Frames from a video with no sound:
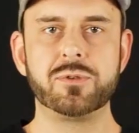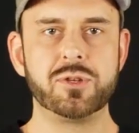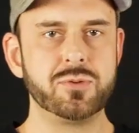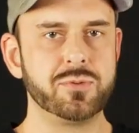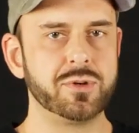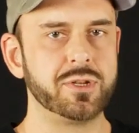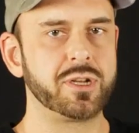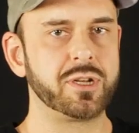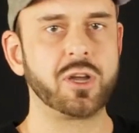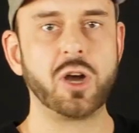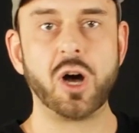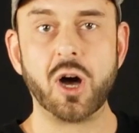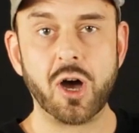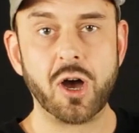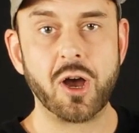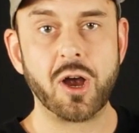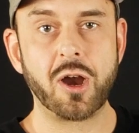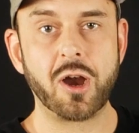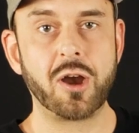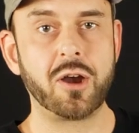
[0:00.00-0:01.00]
to a
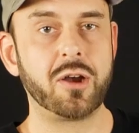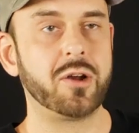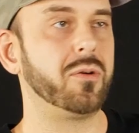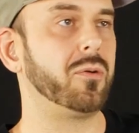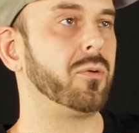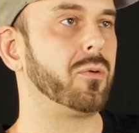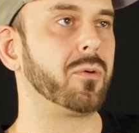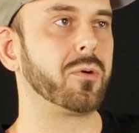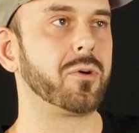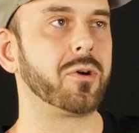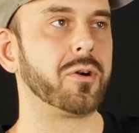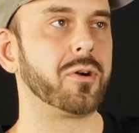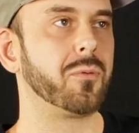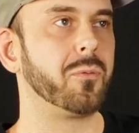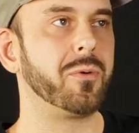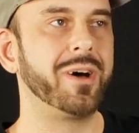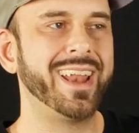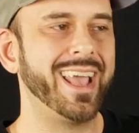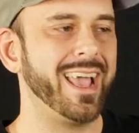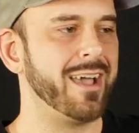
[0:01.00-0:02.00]
car or
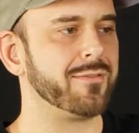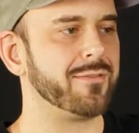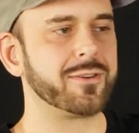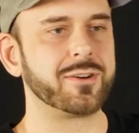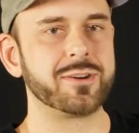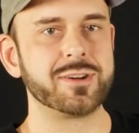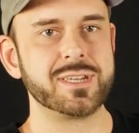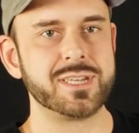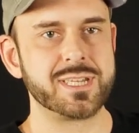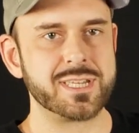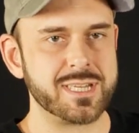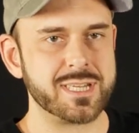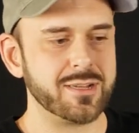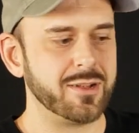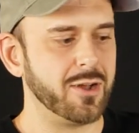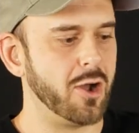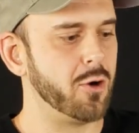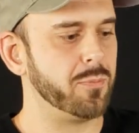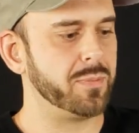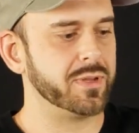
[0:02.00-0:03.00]
whatever and
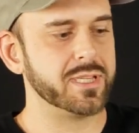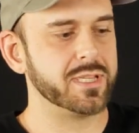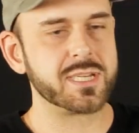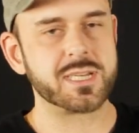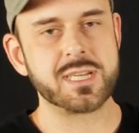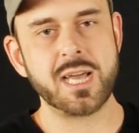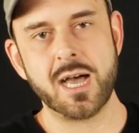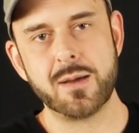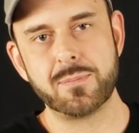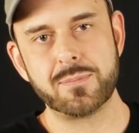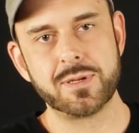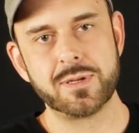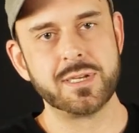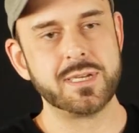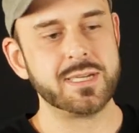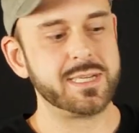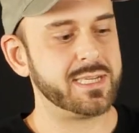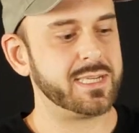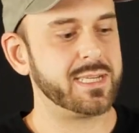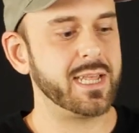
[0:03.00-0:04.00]
open this up,
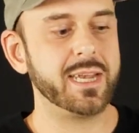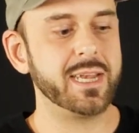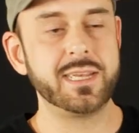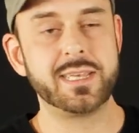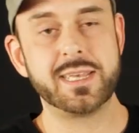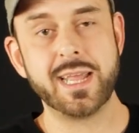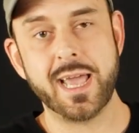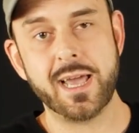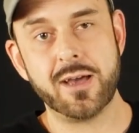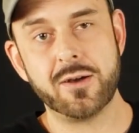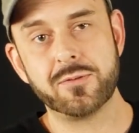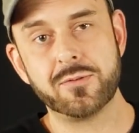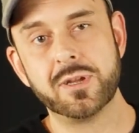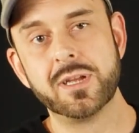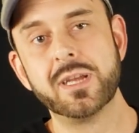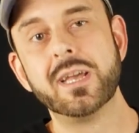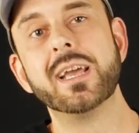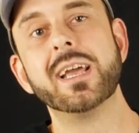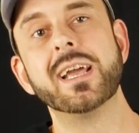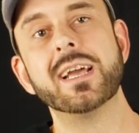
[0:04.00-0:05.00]
set it down,
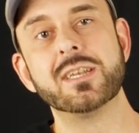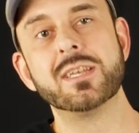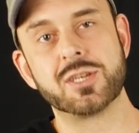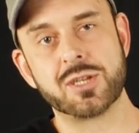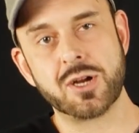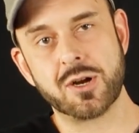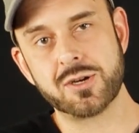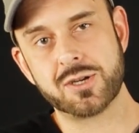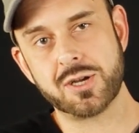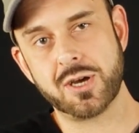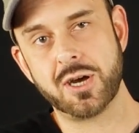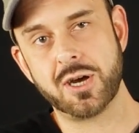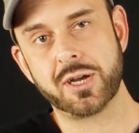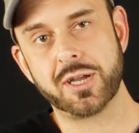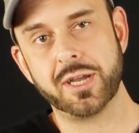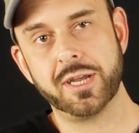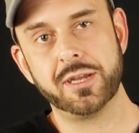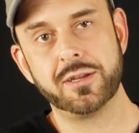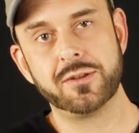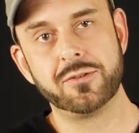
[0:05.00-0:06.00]
and start talking